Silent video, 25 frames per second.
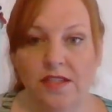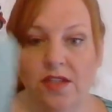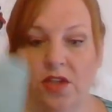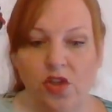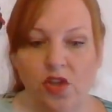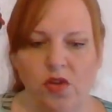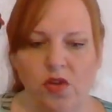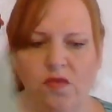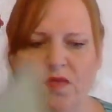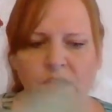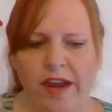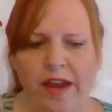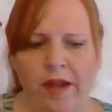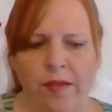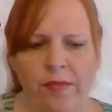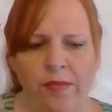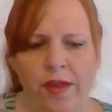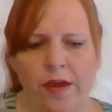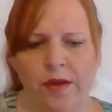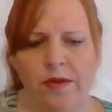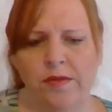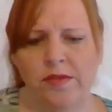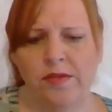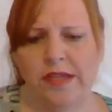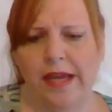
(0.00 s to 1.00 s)
So you found
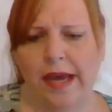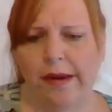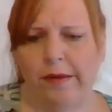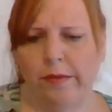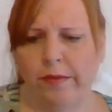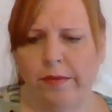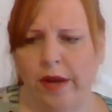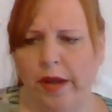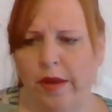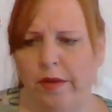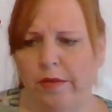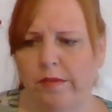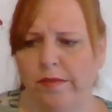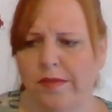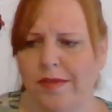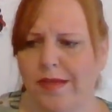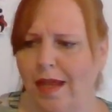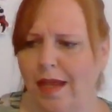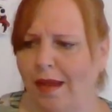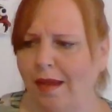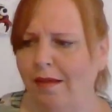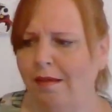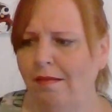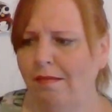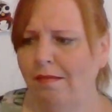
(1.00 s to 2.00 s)
those, I don't know,
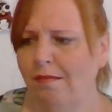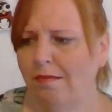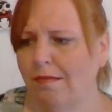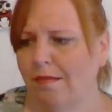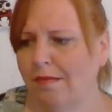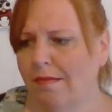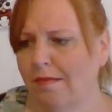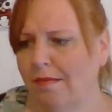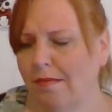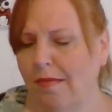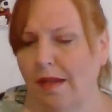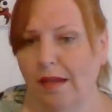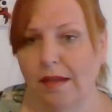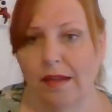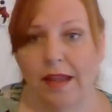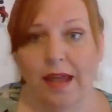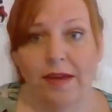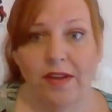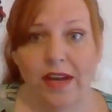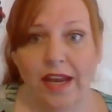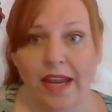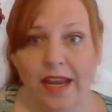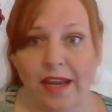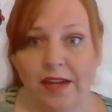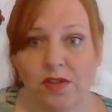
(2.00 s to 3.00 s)
10,
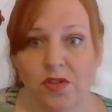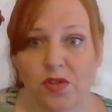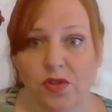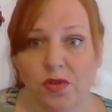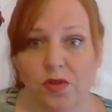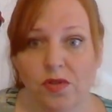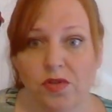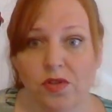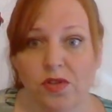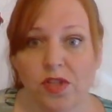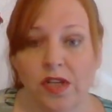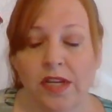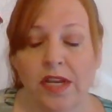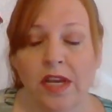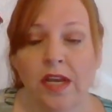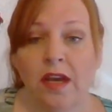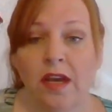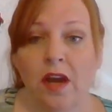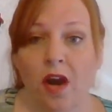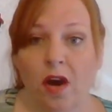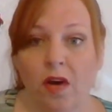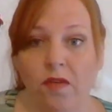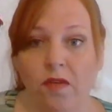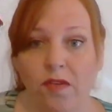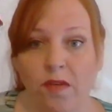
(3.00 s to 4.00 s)
11 answers
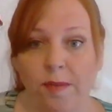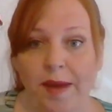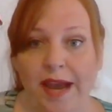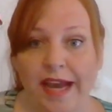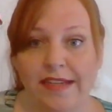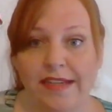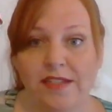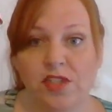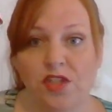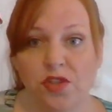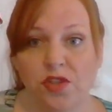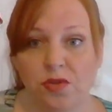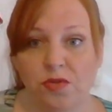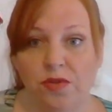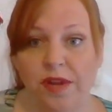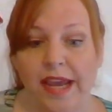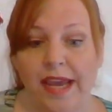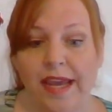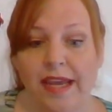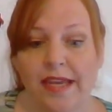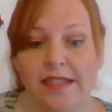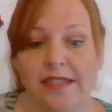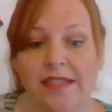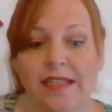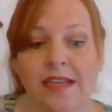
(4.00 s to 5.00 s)
over the past 2
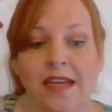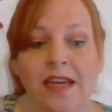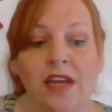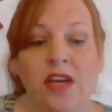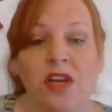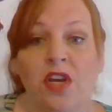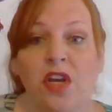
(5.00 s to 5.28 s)
days.